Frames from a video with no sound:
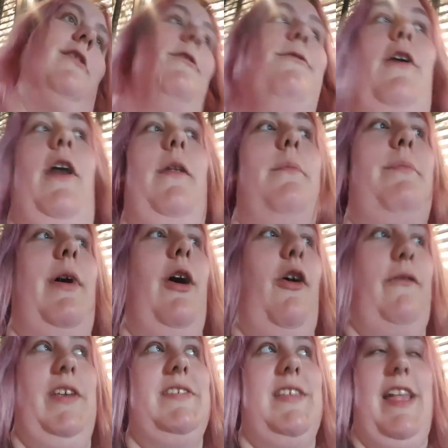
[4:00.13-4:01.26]
one front, but
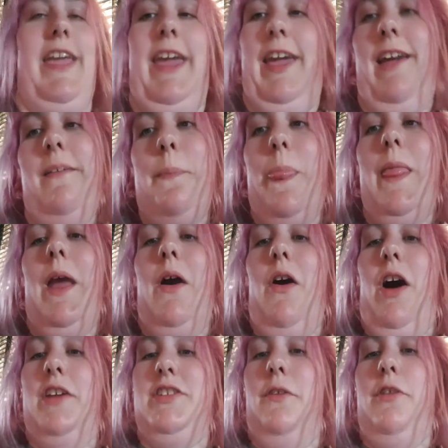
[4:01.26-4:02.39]
obviously
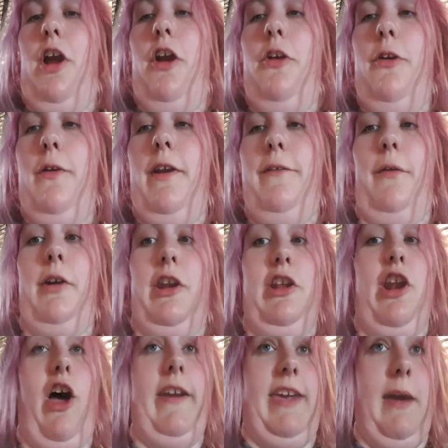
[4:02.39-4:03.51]
I don't know if I'm going
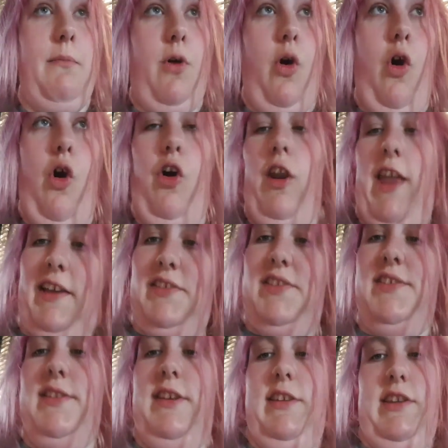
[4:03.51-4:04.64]
to like it more or
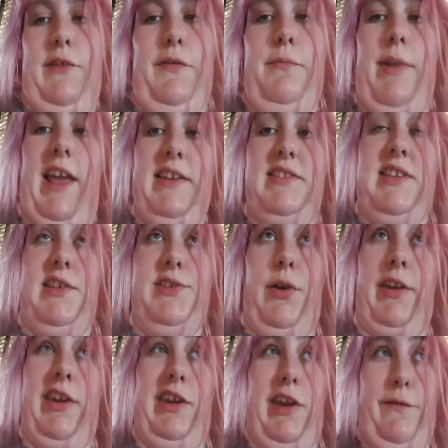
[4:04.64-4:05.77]
less in different places,
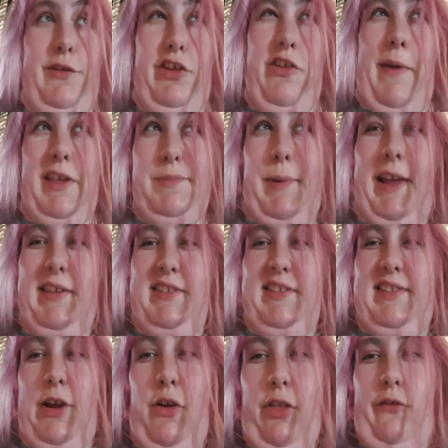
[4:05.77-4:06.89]
so I can give you the best place to
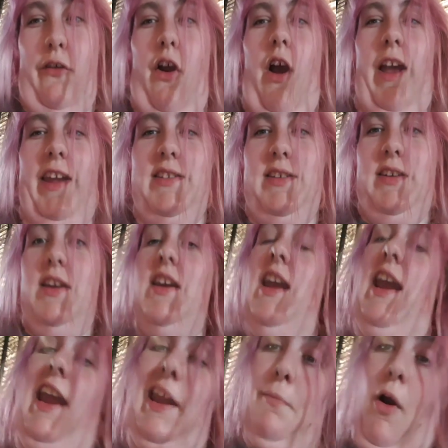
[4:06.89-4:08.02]
sit on the ride,
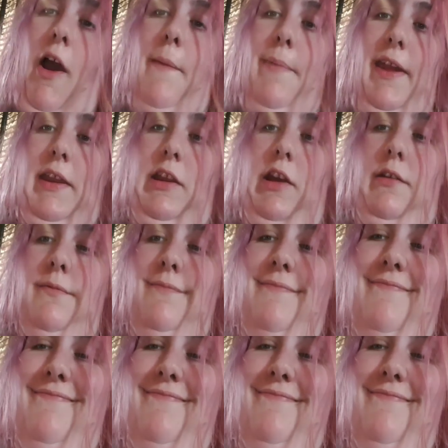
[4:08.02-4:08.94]
in my opinion.